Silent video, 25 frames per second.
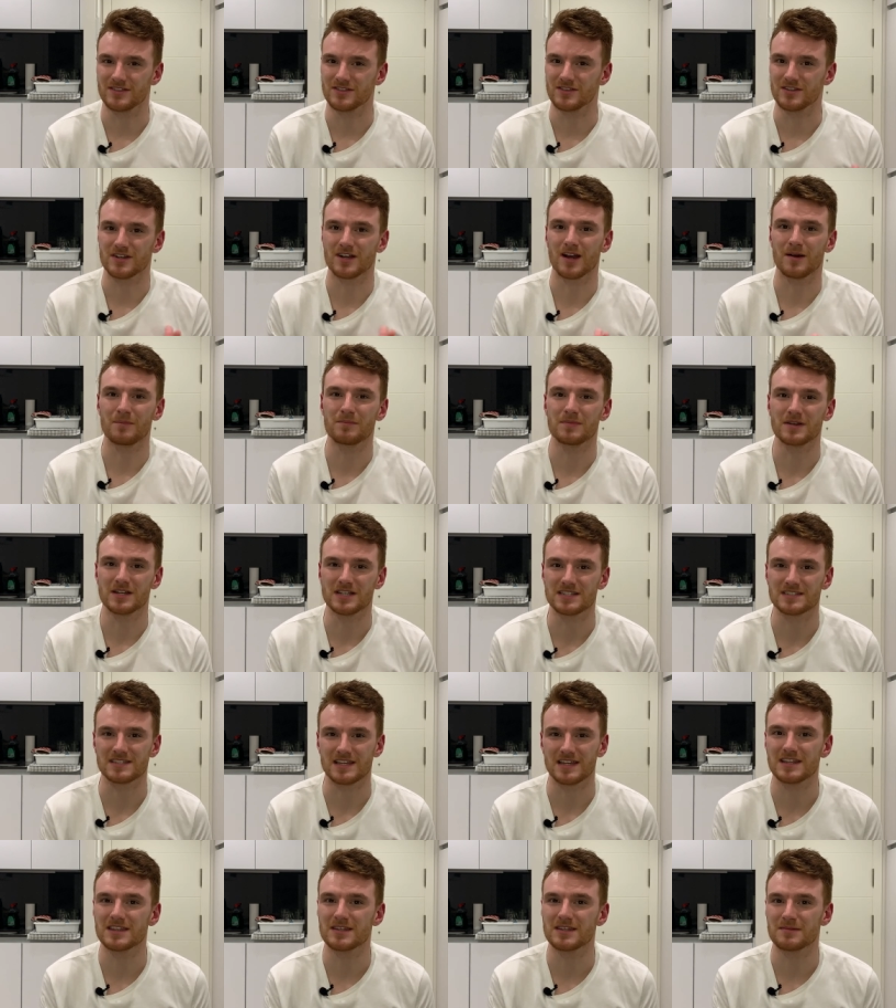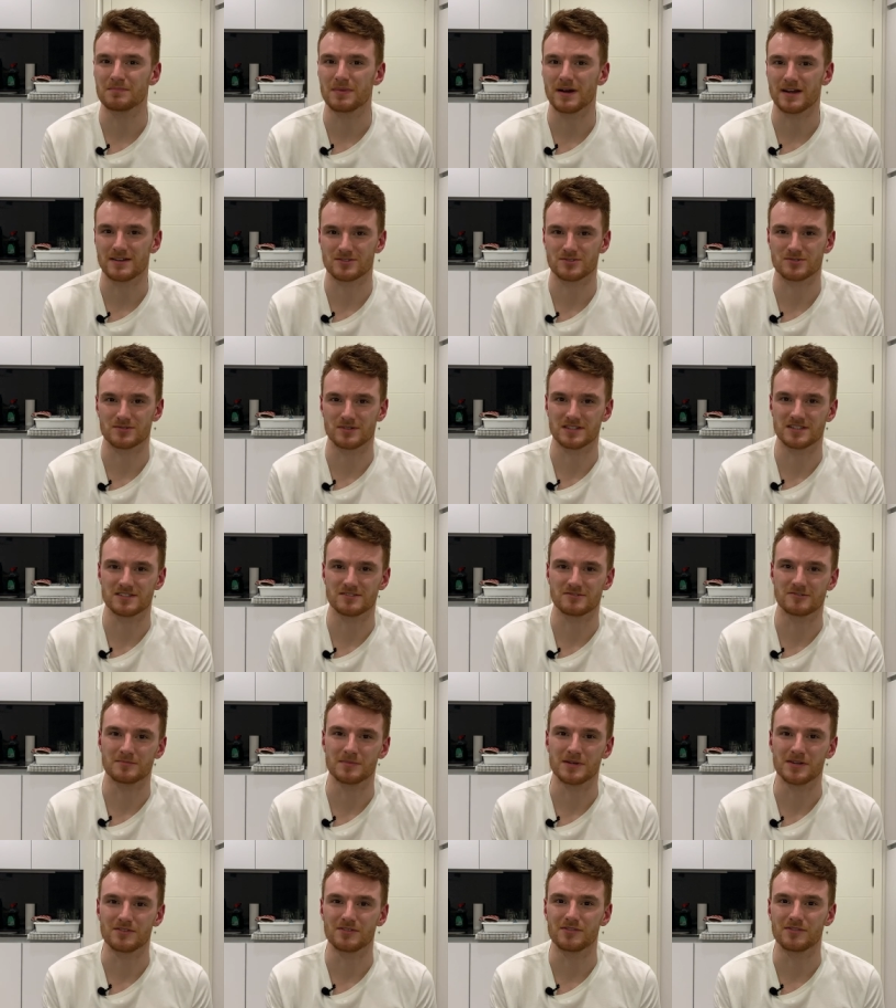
the companies in the BEL 20 will be